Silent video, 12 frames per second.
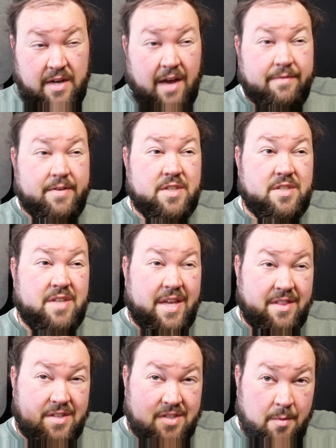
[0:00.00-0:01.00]
Now if it's
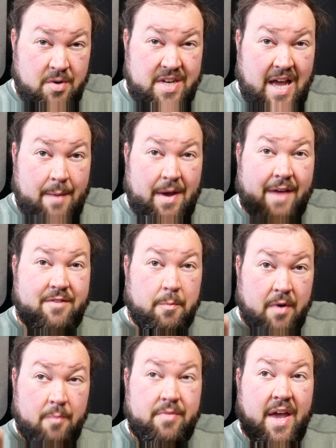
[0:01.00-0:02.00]
in the summertime, I have to
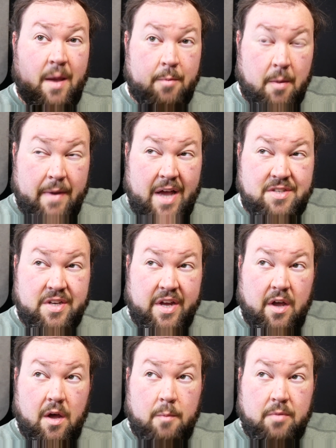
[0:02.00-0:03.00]
bump the amp capacity
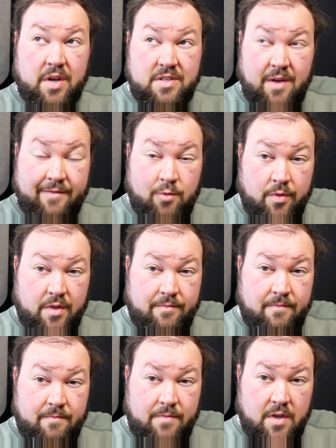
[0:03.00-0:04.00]
up because I have to run
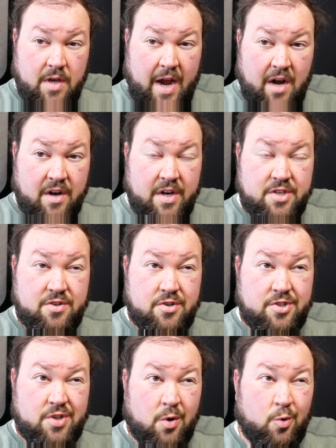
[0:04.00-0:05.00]
the air
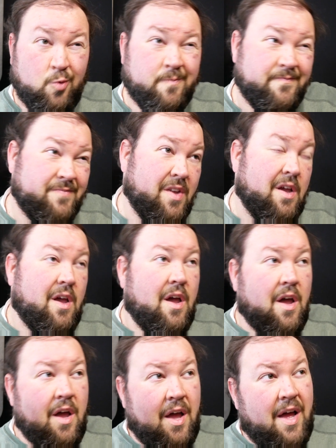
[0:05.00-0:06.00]
conditioners, so
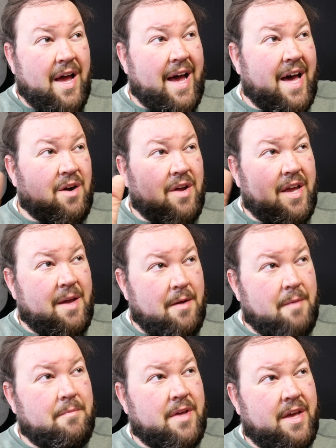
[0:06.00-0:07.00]

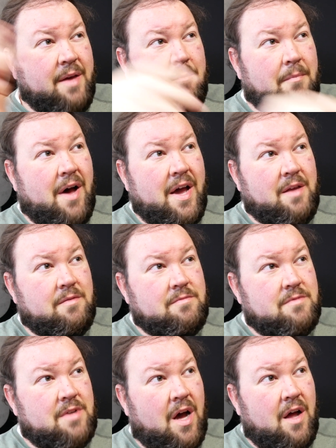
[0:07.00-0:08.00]
it might
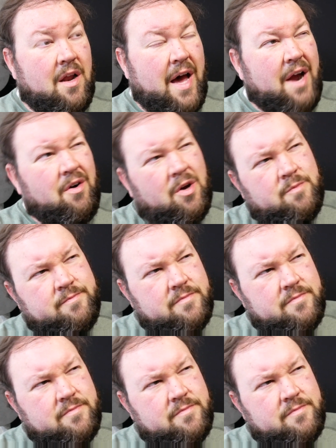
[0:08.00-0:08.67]
not, I don't know.